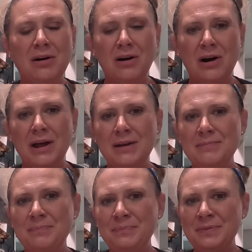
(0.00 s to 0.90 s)
on
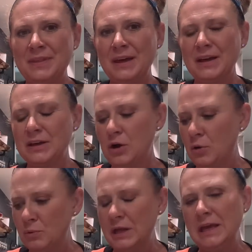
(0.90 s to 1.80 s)
the
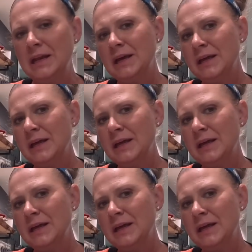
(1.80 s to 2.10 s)
coating